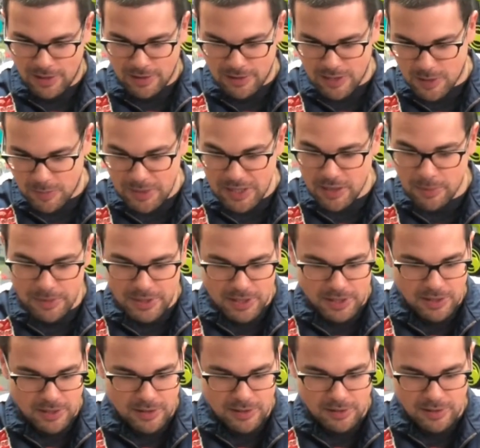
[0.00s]
The speed limit
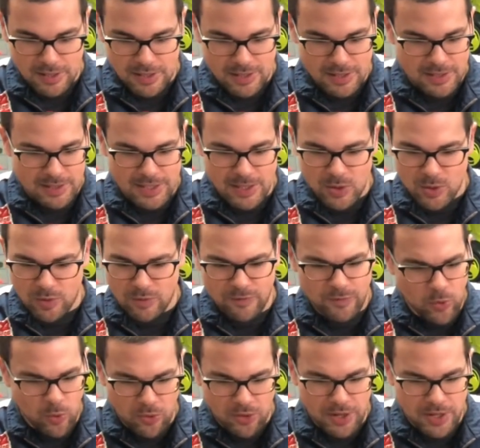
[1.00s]
here is either
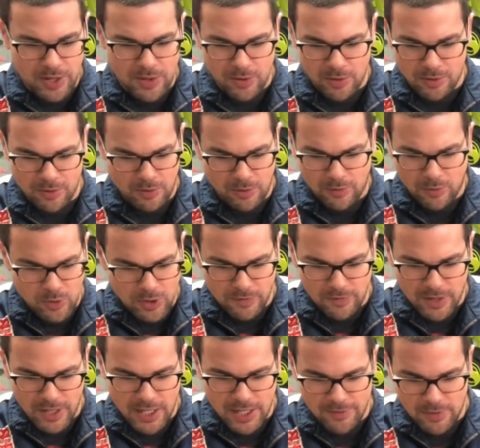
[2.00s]
40 or
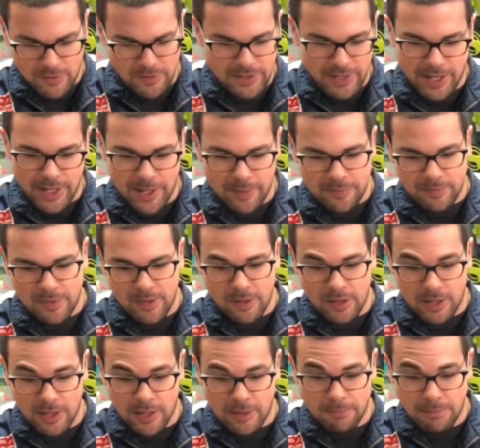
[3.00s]
45, I forget,
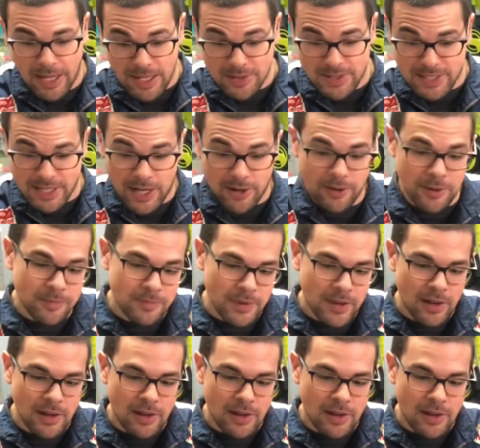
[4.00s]
miles an hour.